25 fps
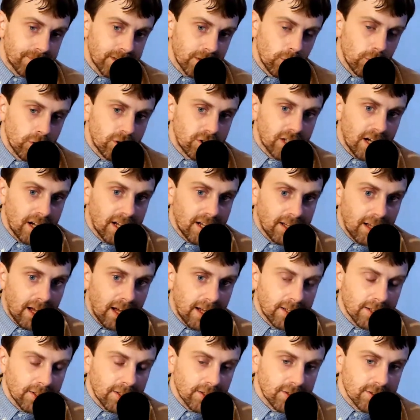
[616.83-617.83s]
which I,
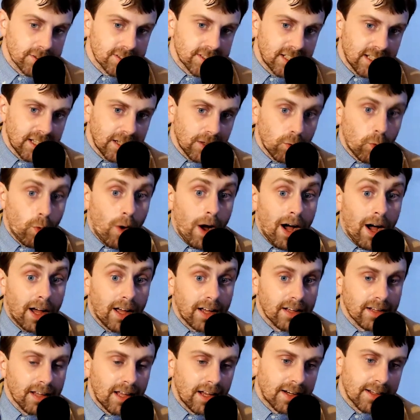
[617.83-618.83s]
I understand why
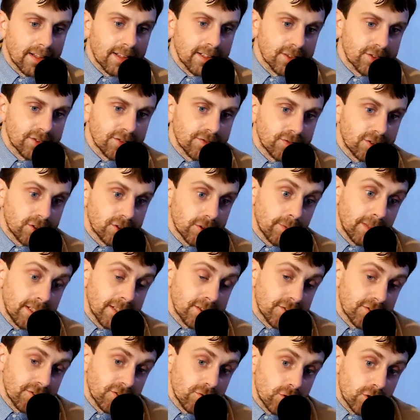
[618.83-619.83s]
a lot of these some of
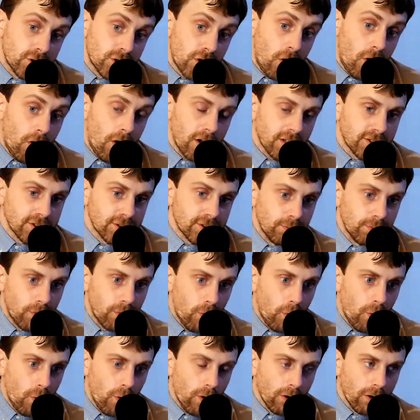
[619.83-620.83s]
these fruits cost
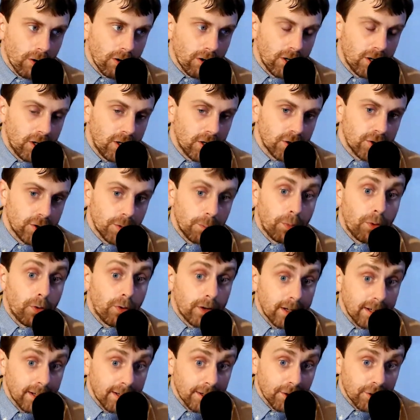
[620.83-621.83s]
more to
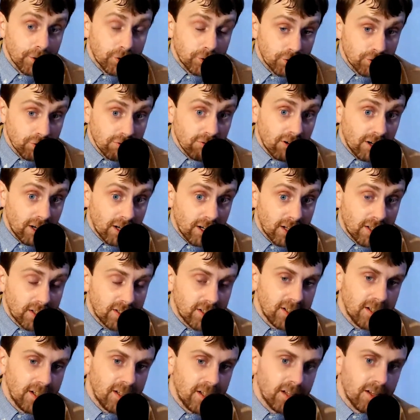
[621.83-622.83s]
put it in a drink,